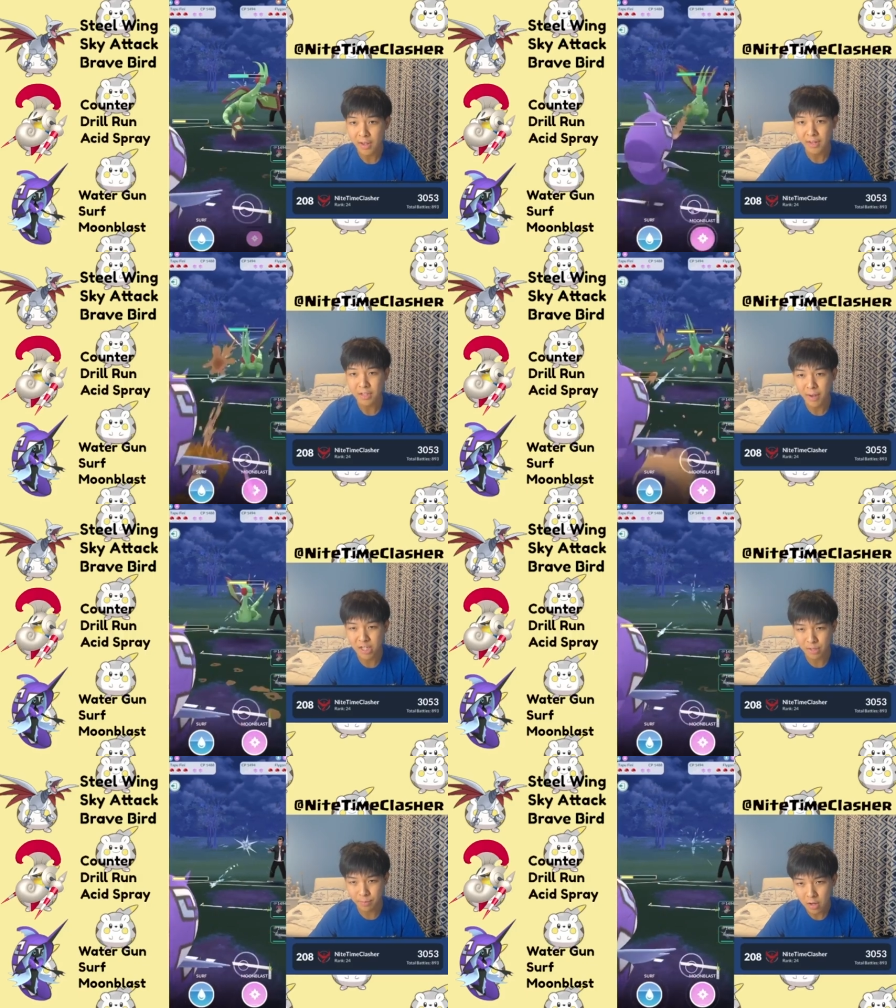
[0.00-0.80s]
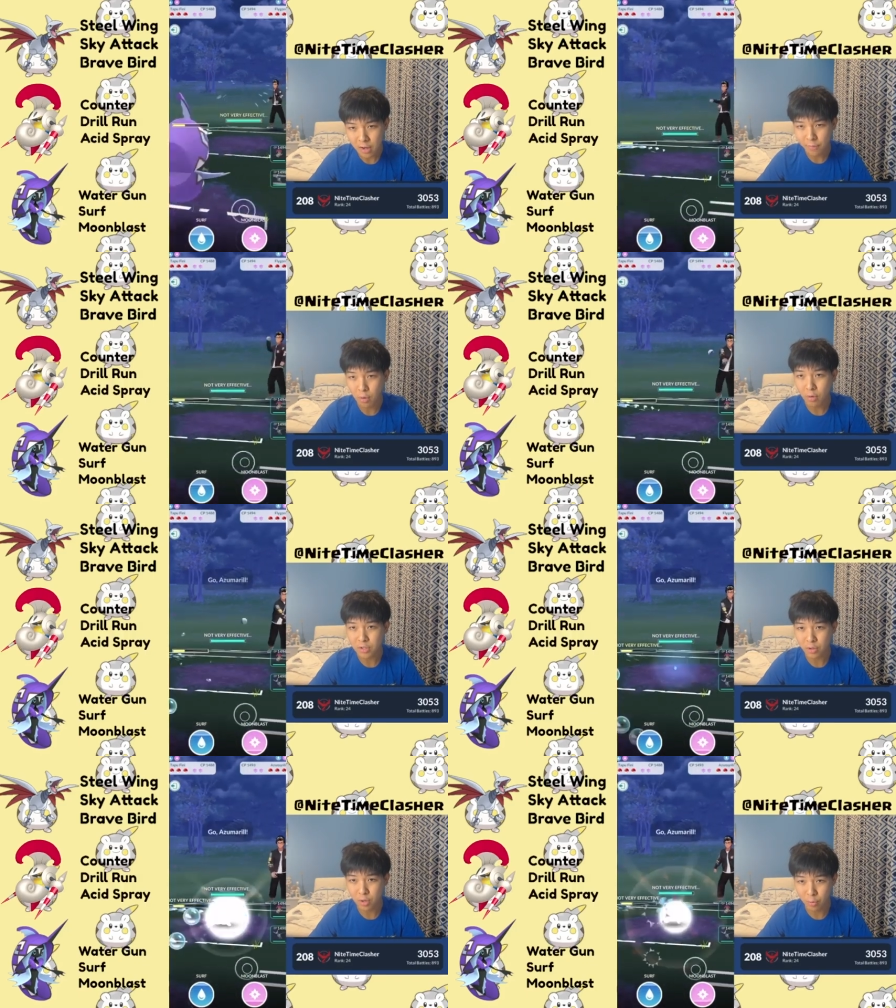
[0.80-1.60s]
this matchup, of
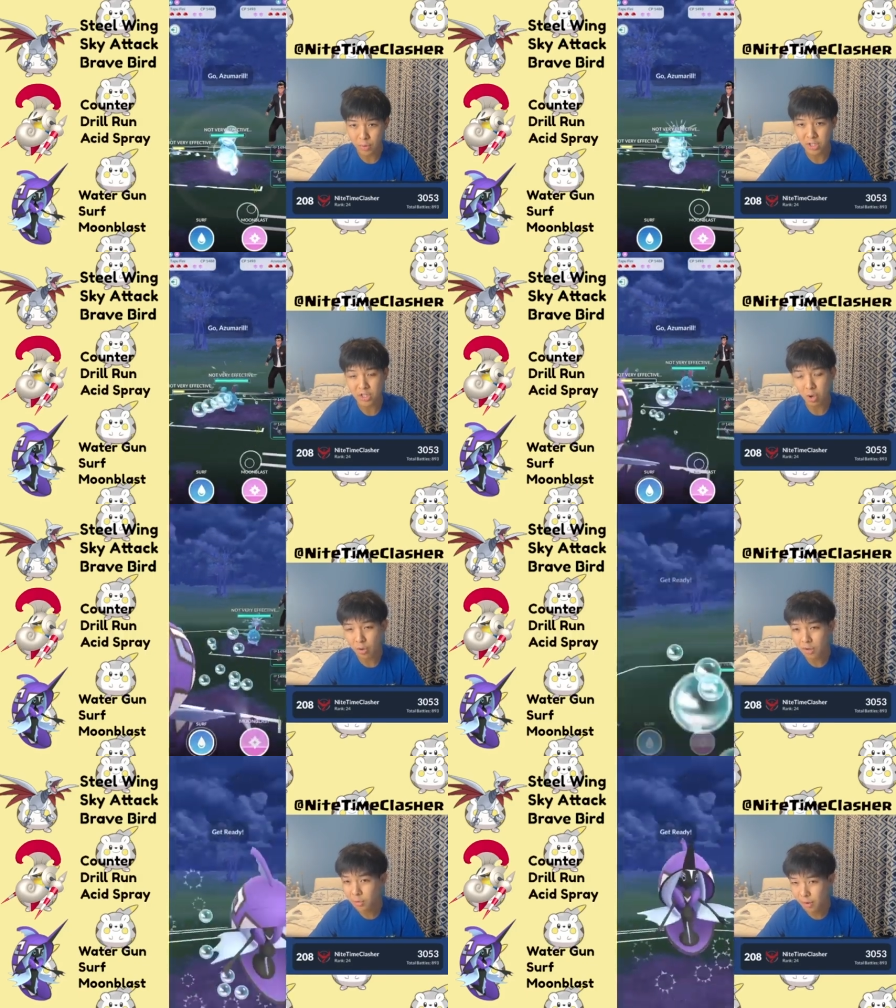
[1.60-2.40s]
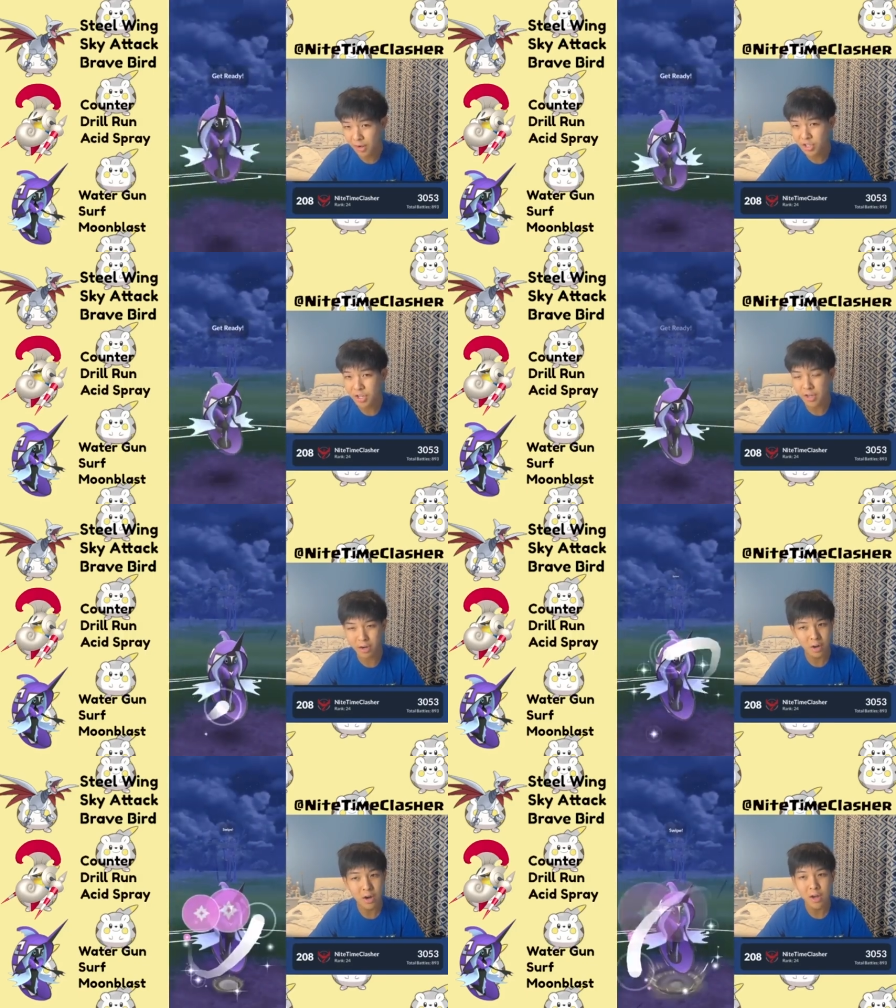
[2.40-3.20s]
course, we just hold on to our energy
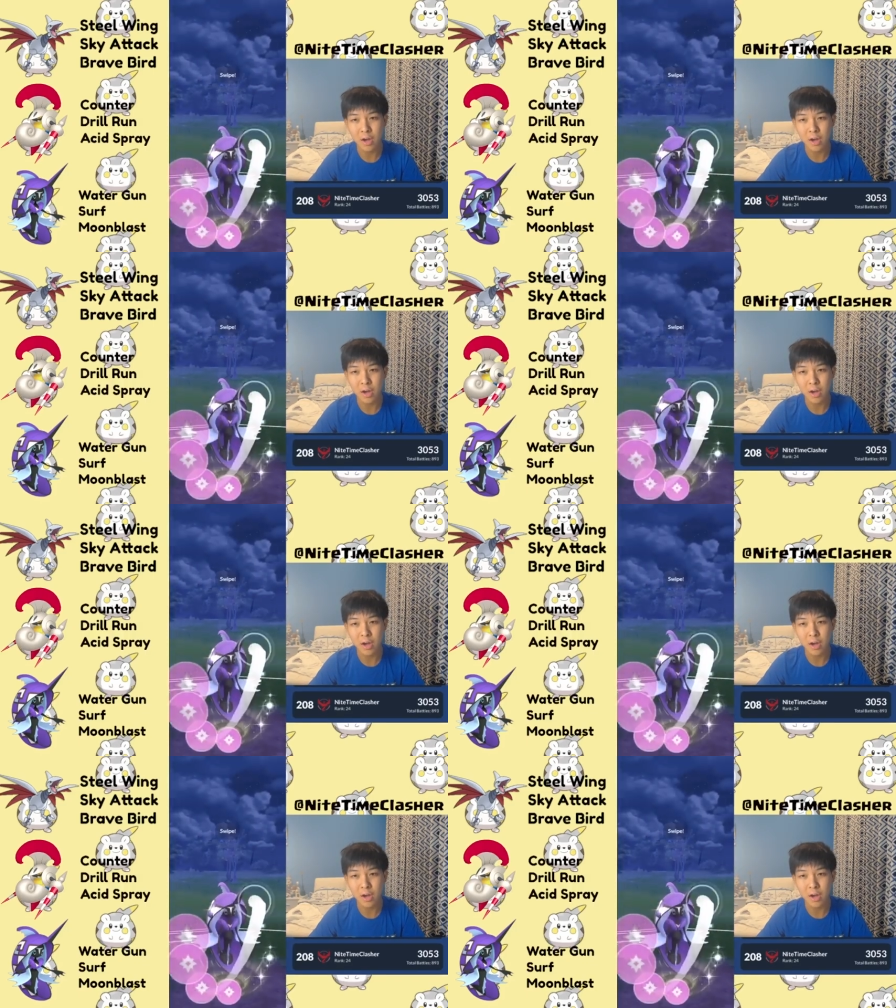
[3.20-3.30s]
here.